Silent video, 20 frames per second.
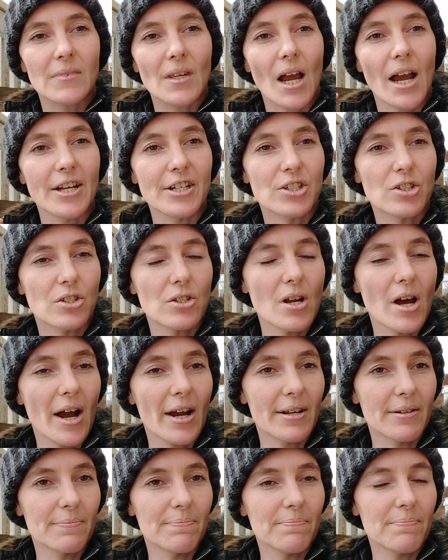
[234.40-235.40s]
I
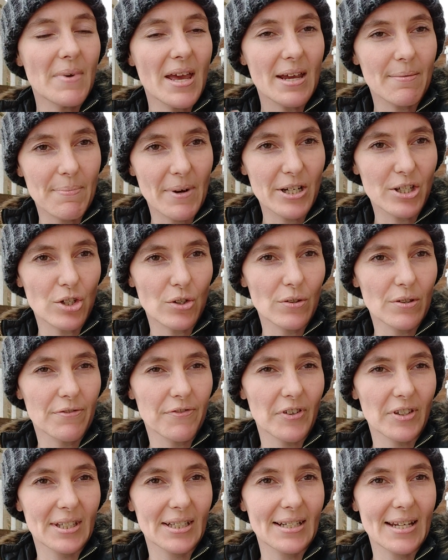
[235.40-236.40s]
make my juice
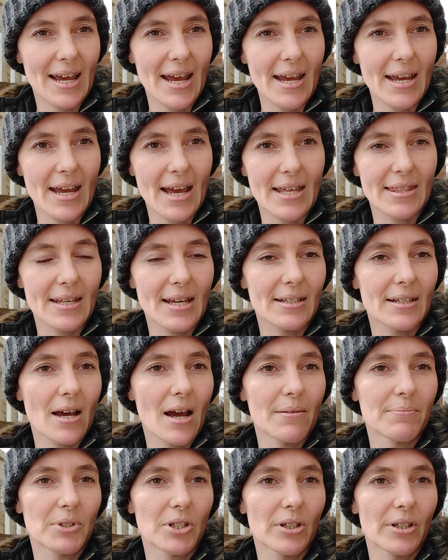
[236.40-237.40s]
for the day, and then
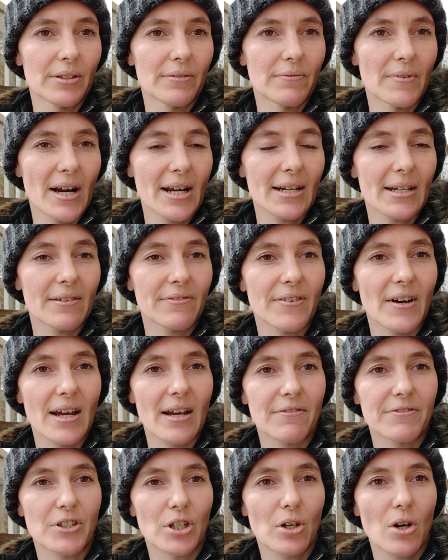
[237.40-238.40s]
I'm good, right? If I
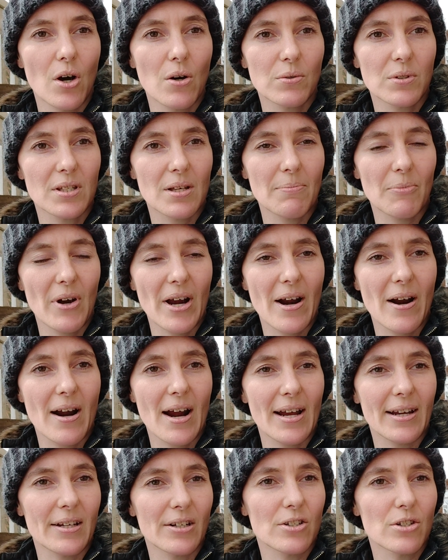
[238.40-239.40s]
have to go somewhere,
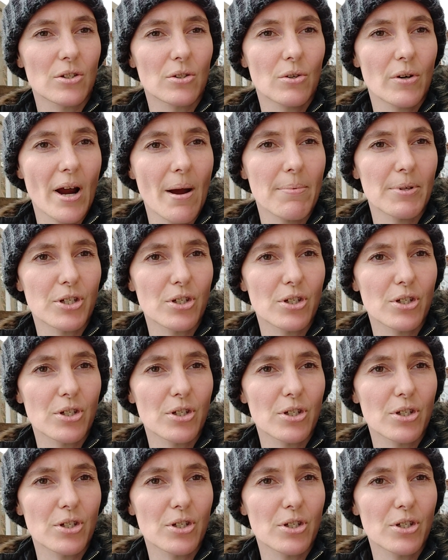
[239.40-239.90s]
I can just grab a